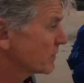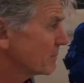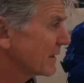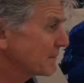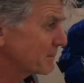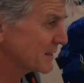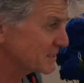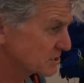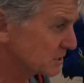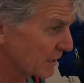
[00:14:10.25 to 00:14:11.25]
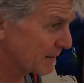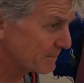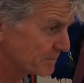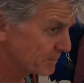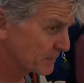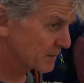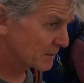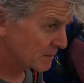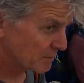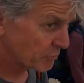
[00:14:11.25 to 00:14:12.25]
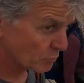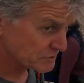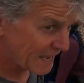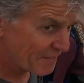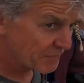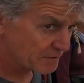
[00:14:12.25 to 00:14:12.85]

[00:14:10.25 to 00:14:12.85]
the main beach at Polzeath.